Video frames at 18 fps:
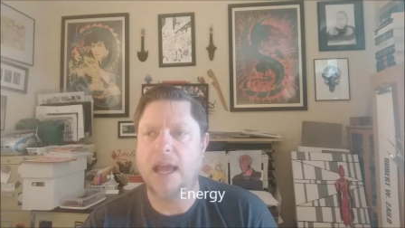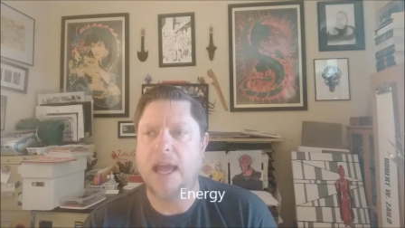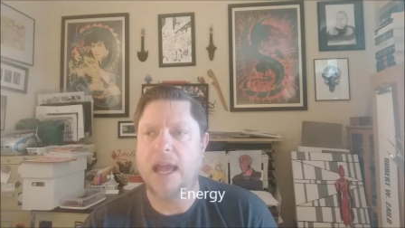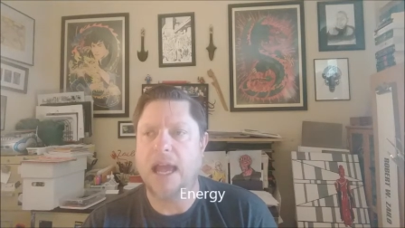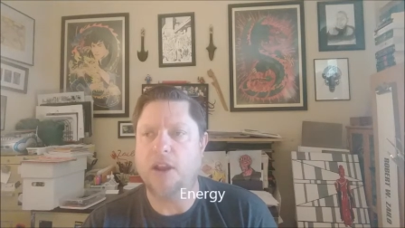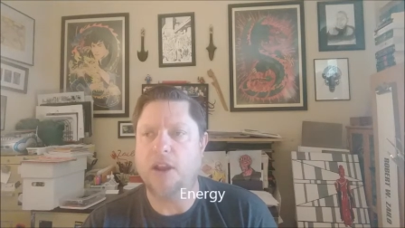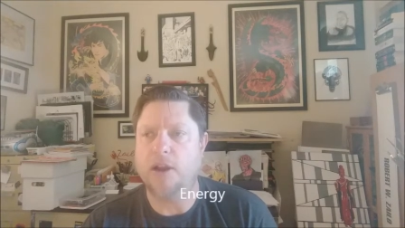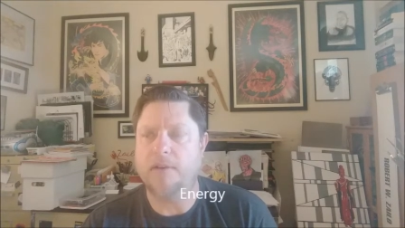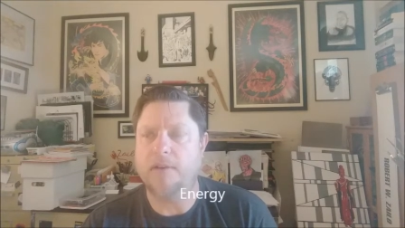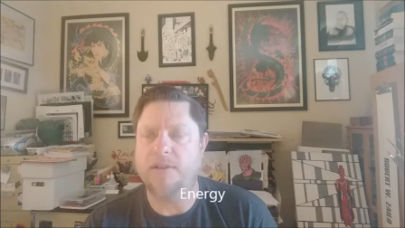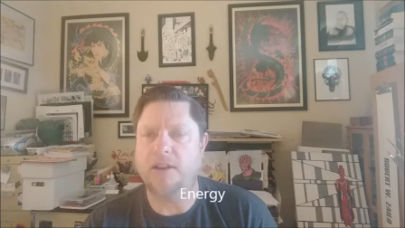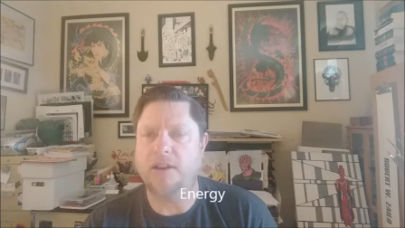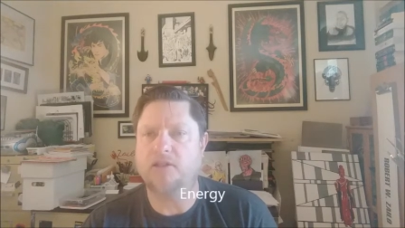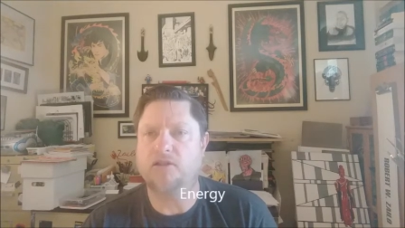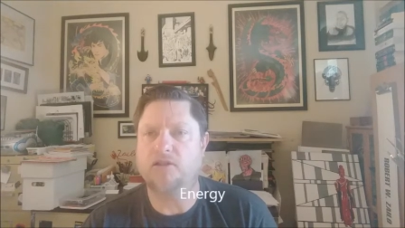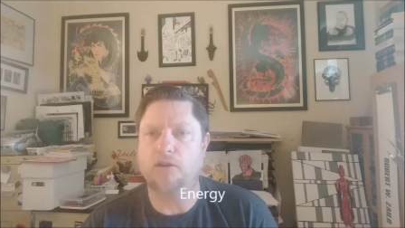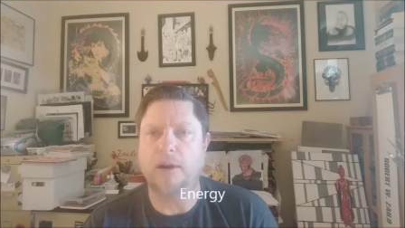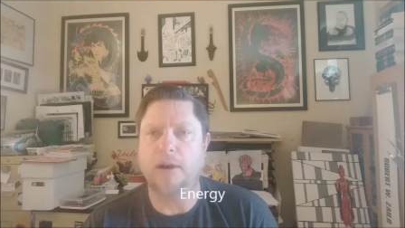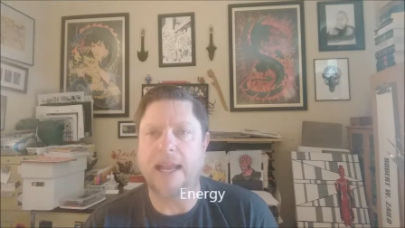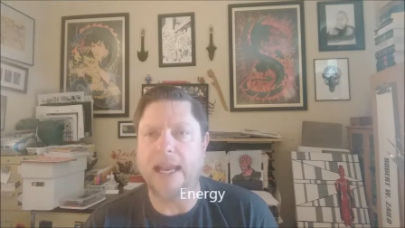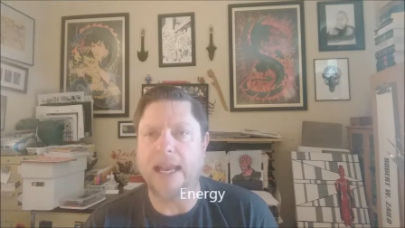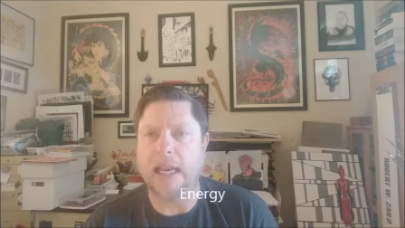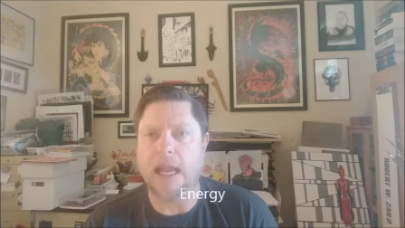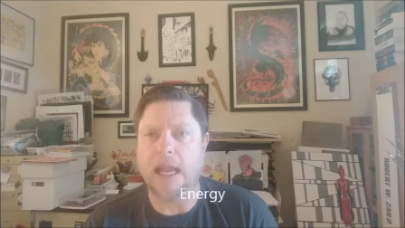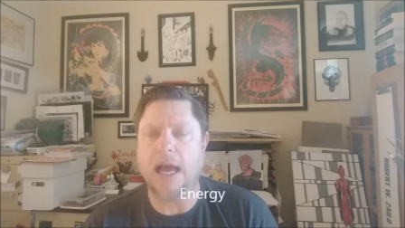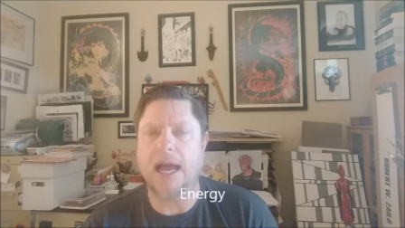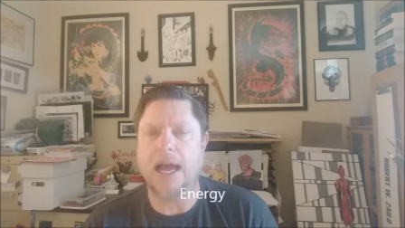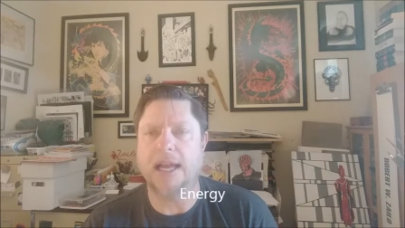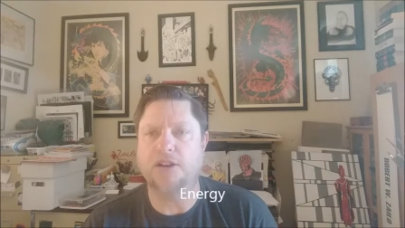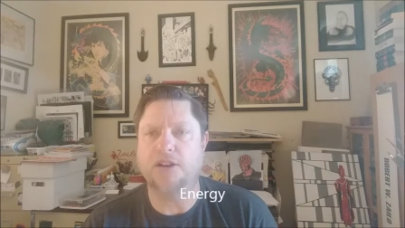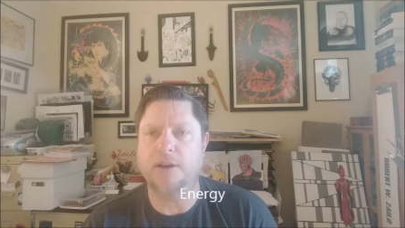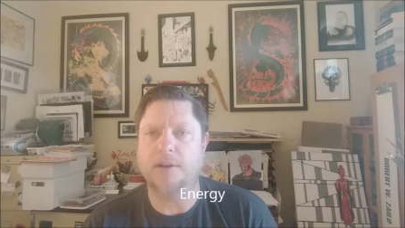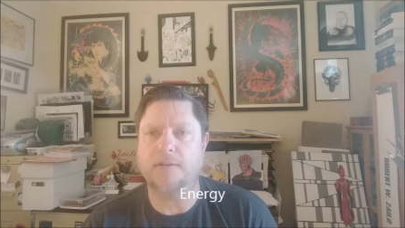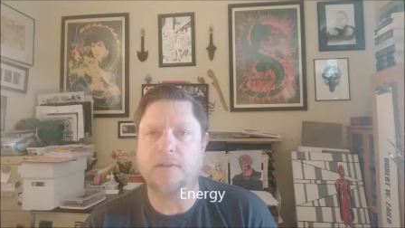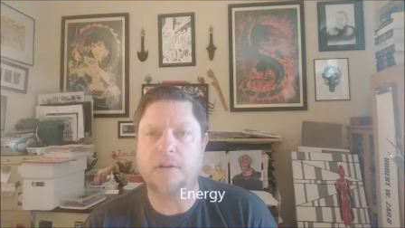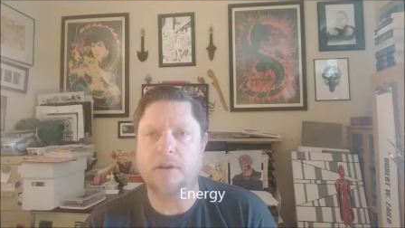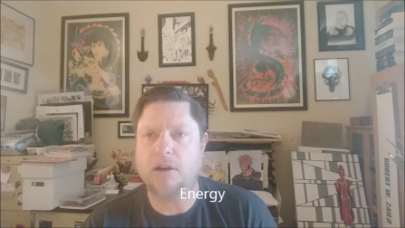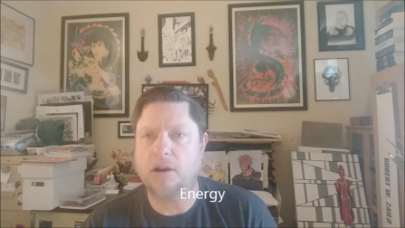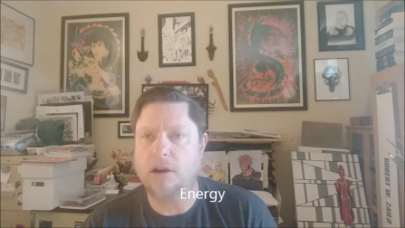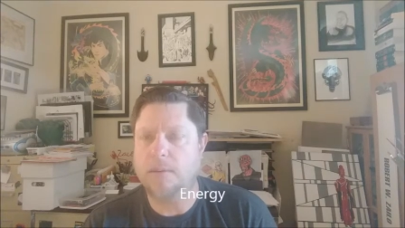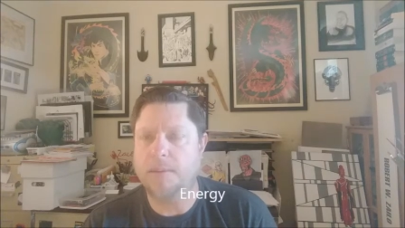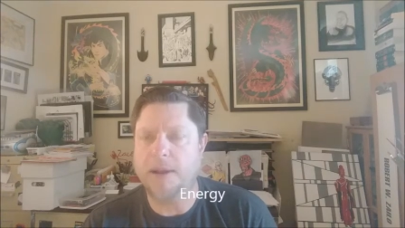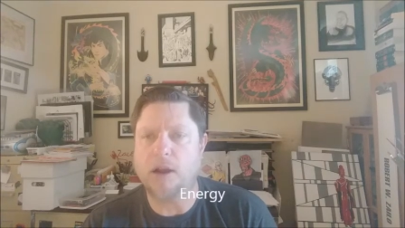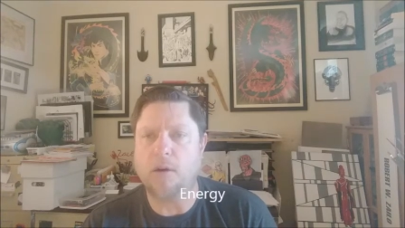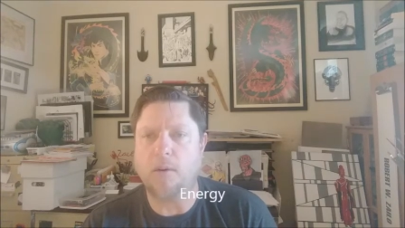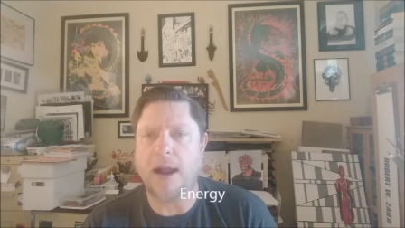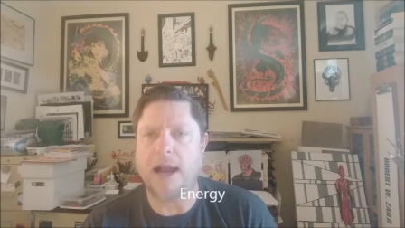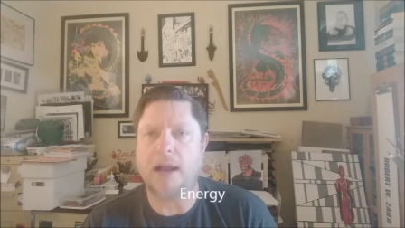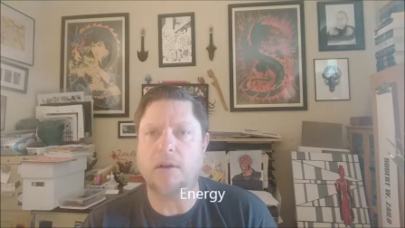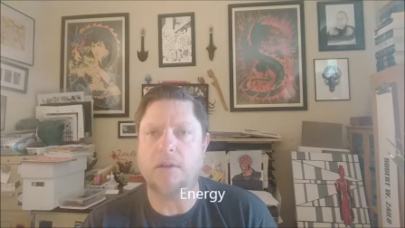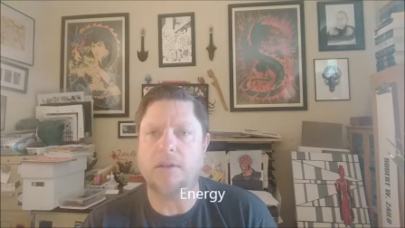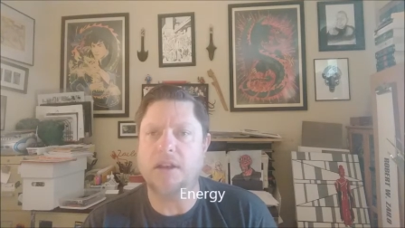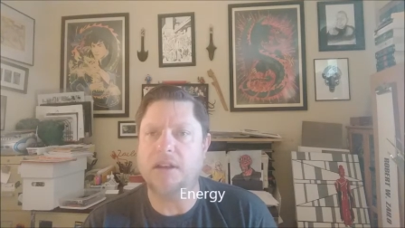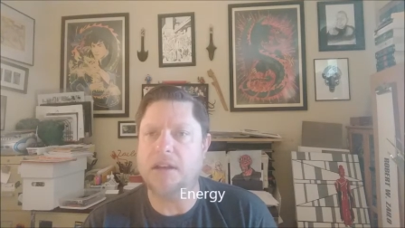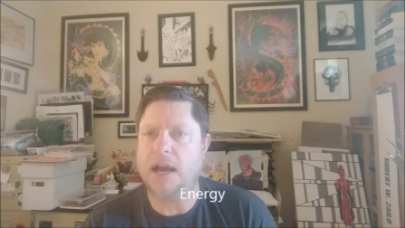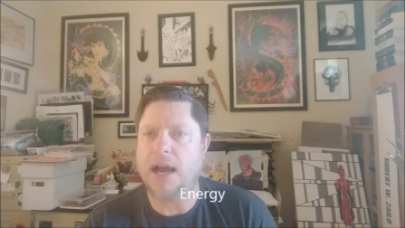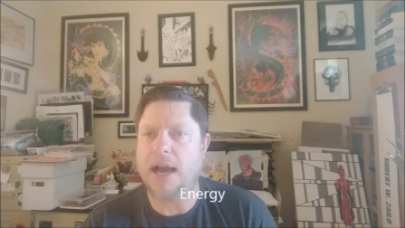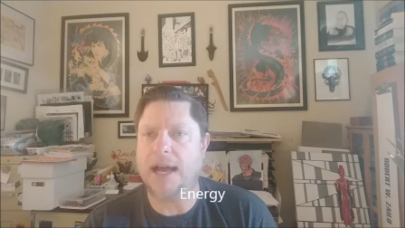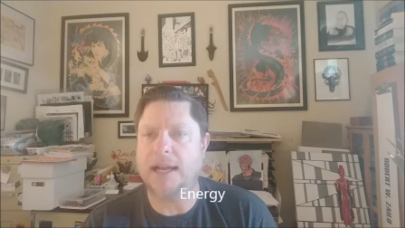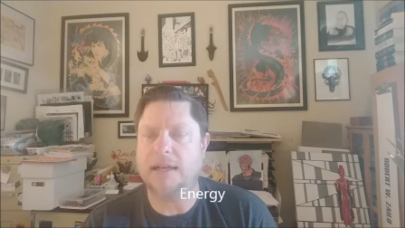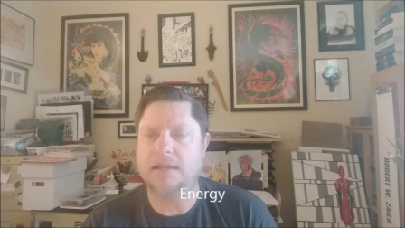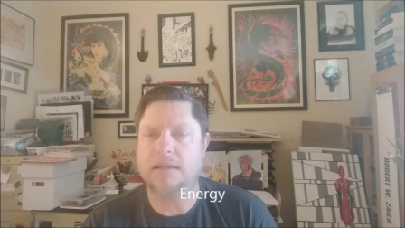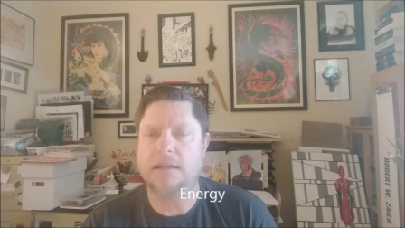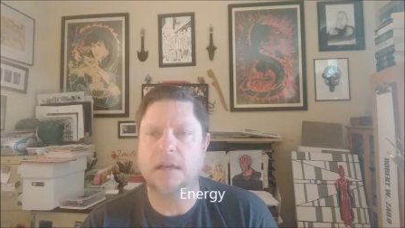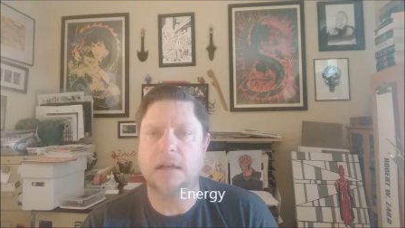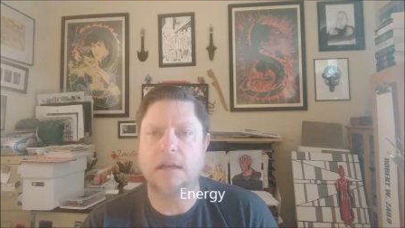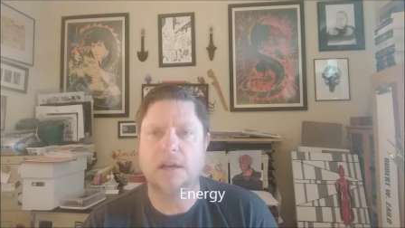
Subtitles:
And you have these streaky lines, you have Kirby crackle, the dots